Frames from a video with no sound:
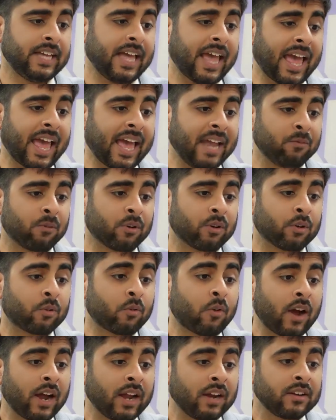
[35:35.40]
and were
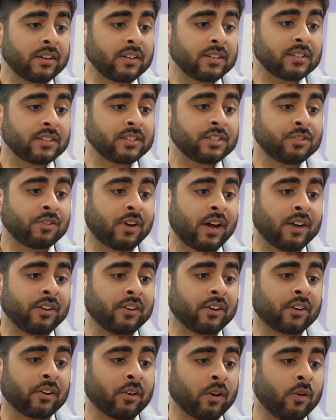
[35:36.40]
required to
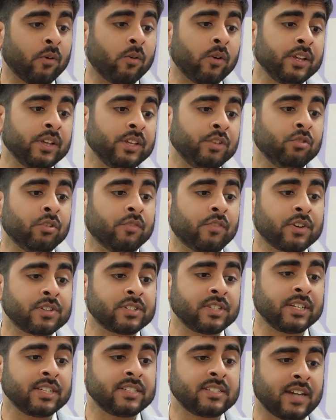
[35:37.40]
undergo
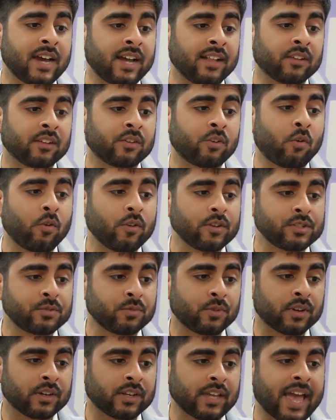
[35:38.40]
university style
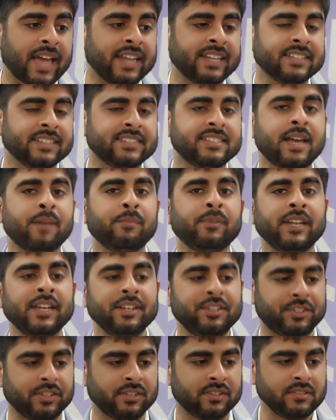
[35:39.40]
coursework and
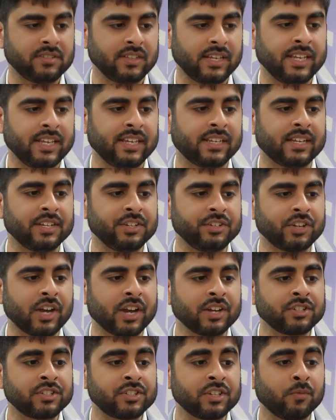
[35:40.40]
examinations in
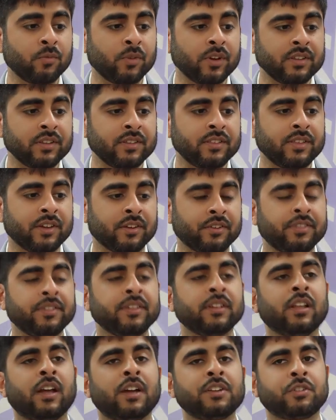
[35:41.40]
conjunction with their
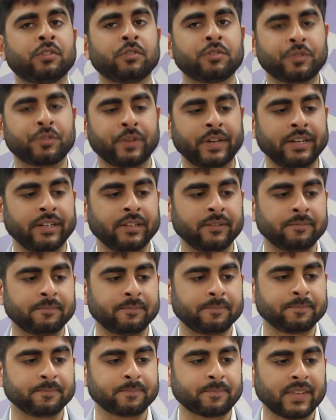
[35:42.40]
theological training.
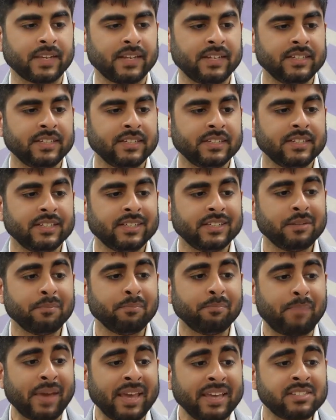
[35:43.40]

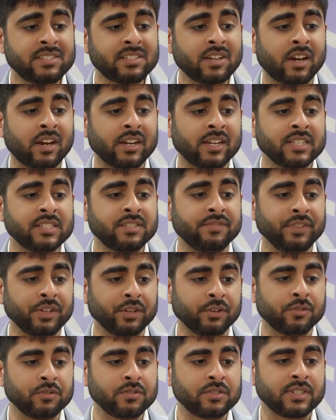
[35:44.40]
Based on his
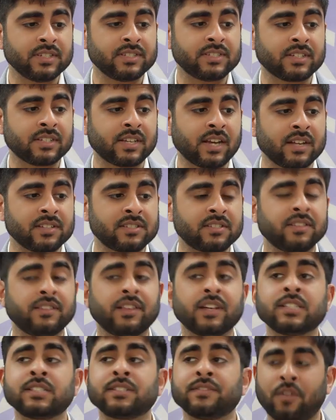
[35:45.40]
views discussed
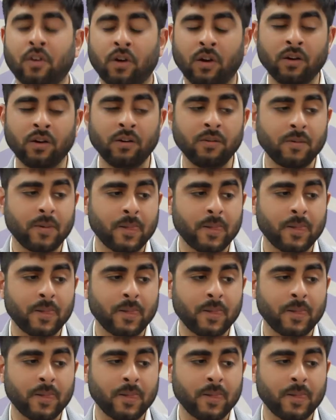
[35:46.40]
thus far